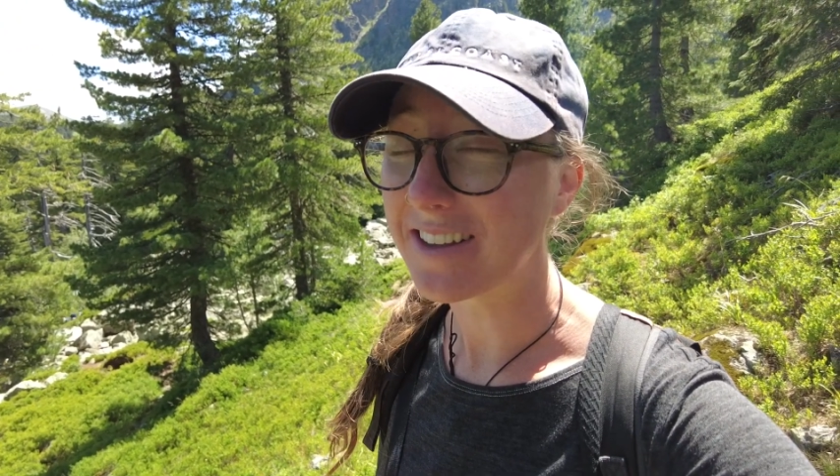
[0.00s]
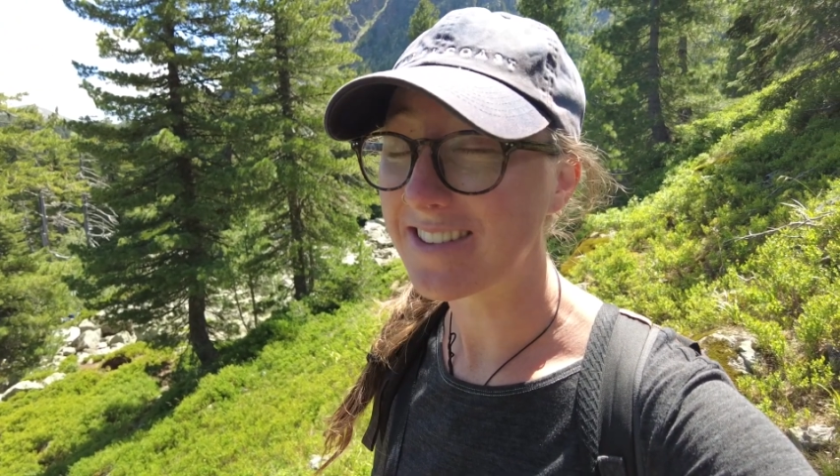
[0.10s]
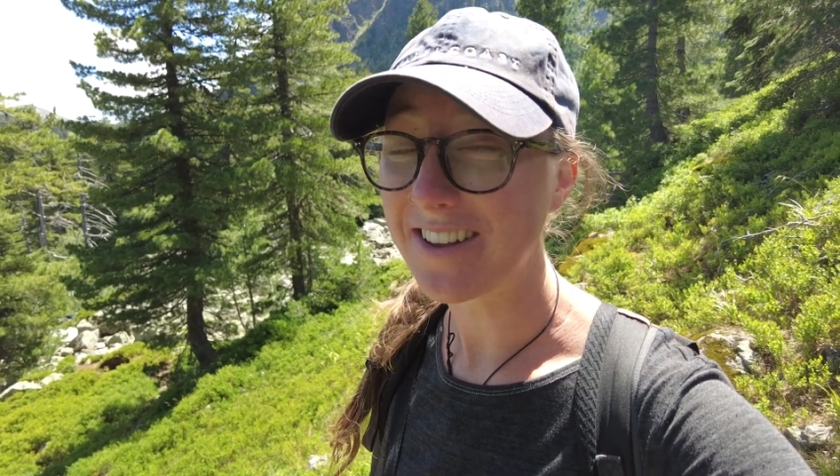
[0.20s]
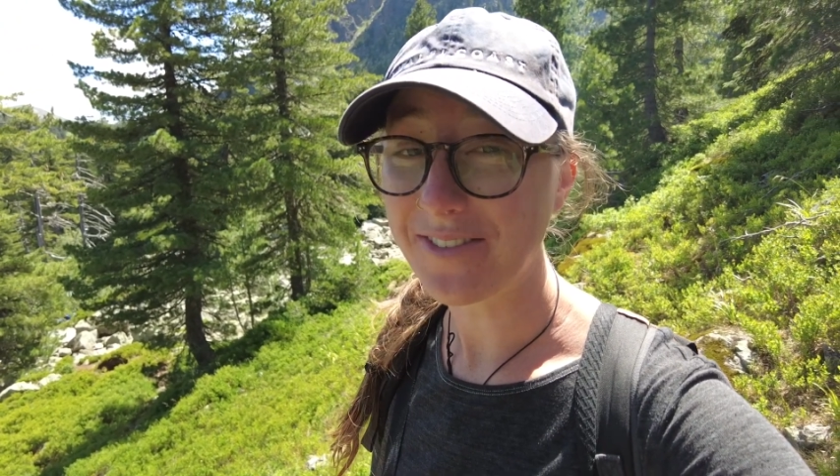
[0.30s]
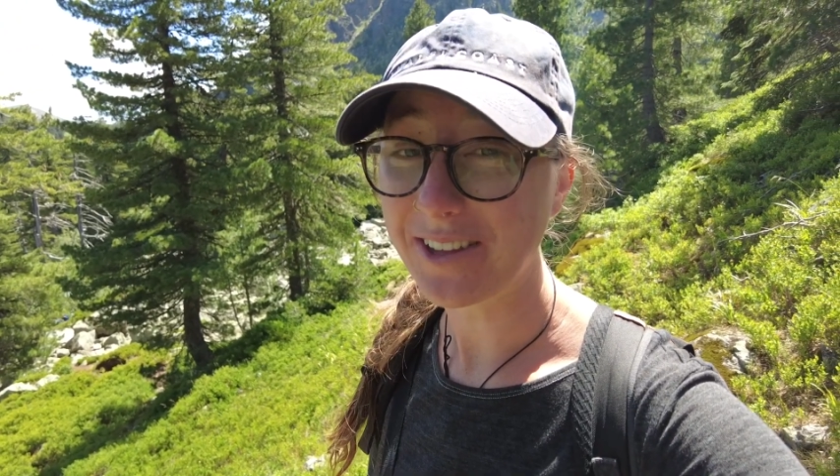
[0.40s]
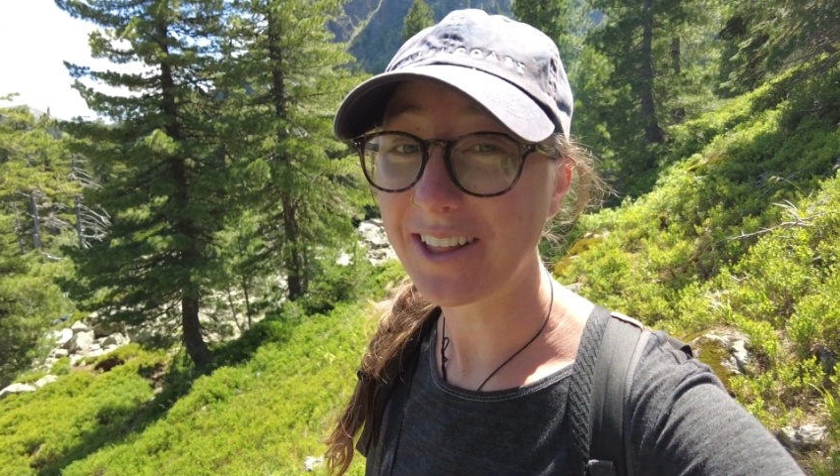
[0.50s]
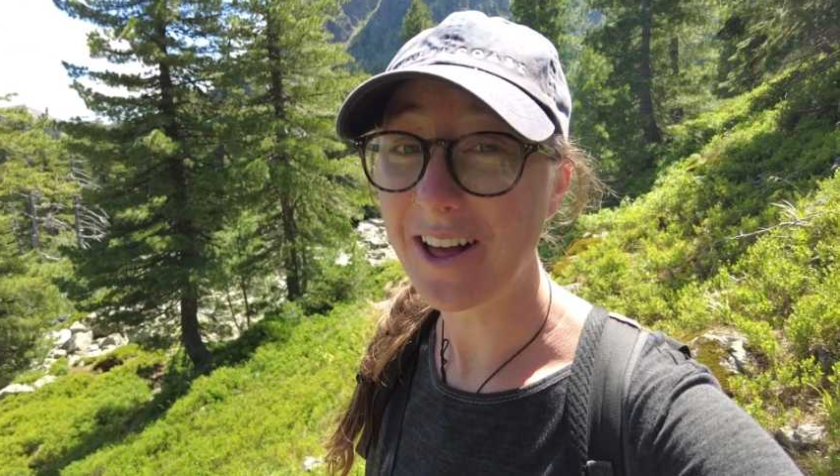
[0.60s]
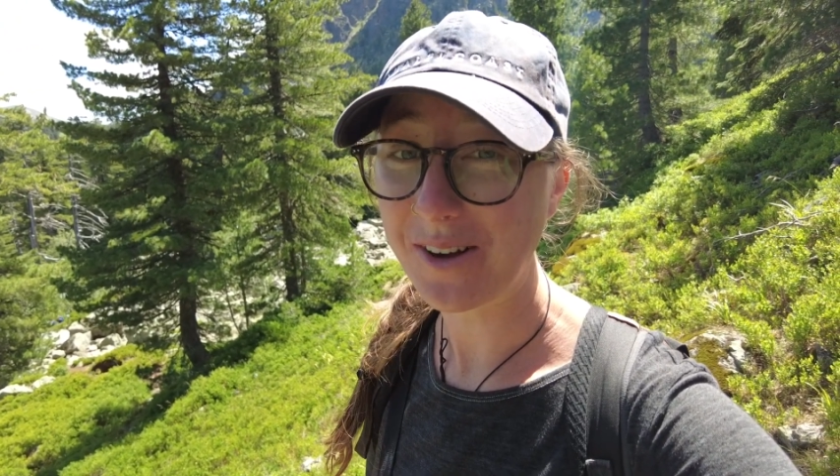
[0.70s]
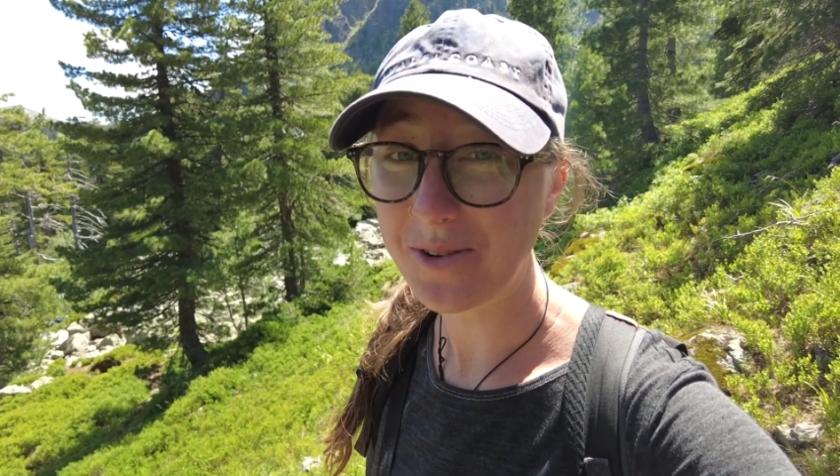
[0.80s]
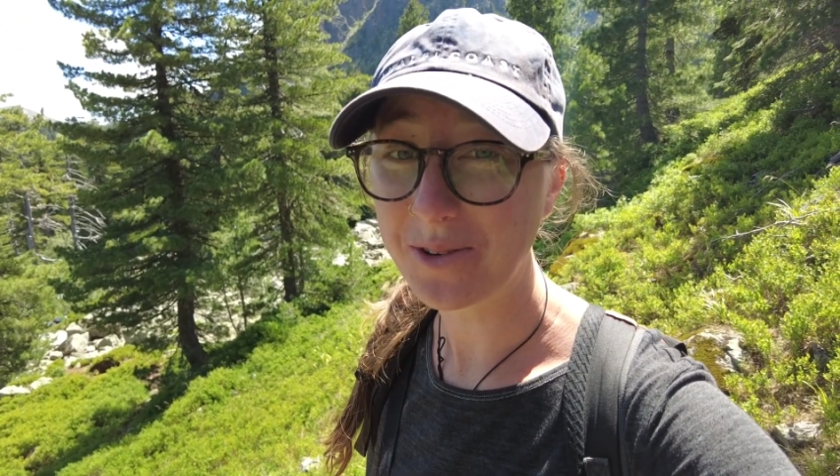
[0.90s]
is definitely a
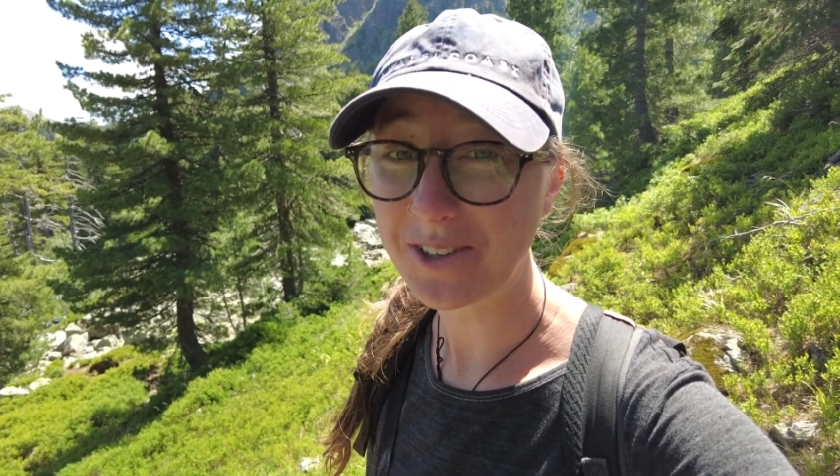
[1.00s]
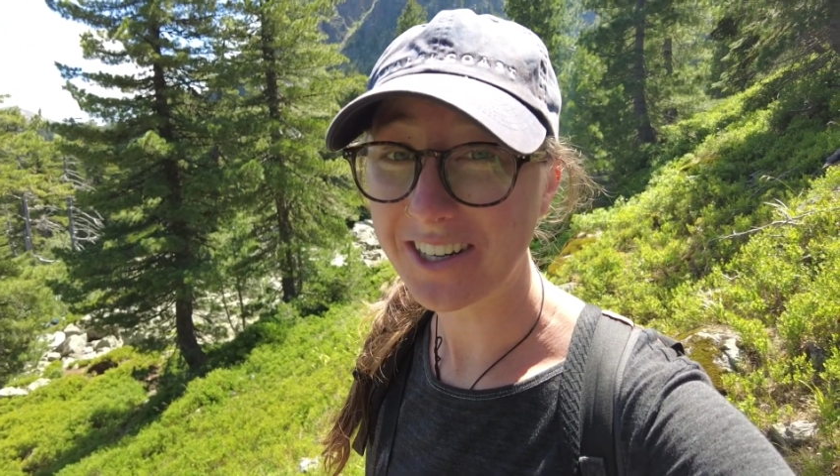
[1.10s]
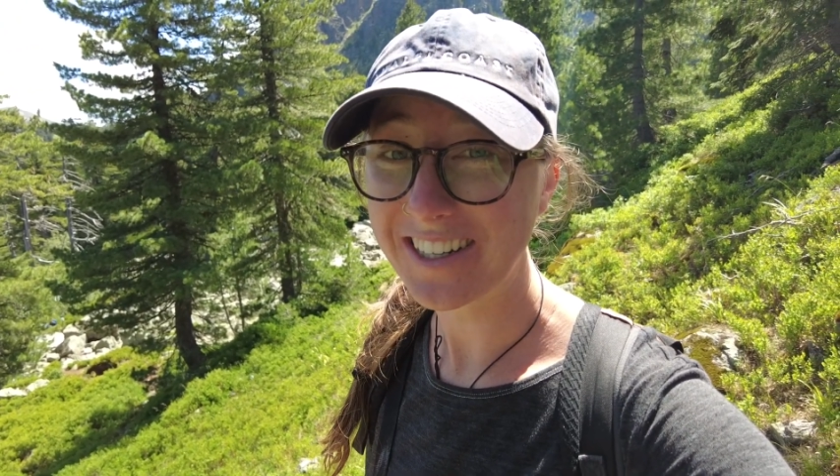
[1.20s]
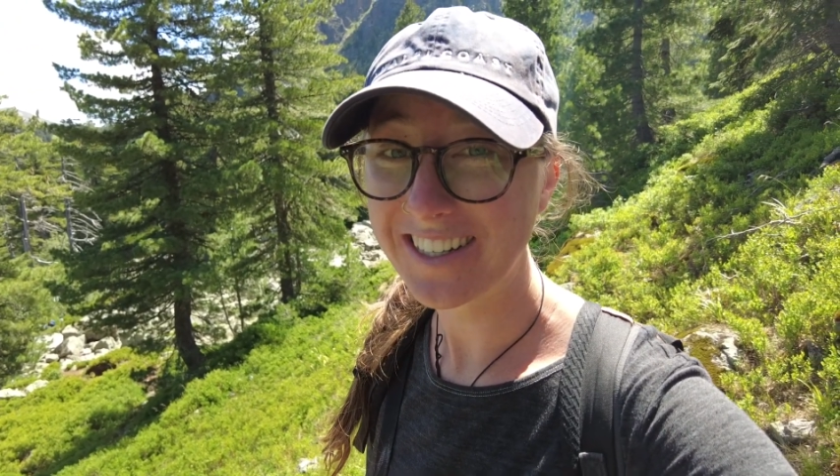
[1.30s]
lot colder.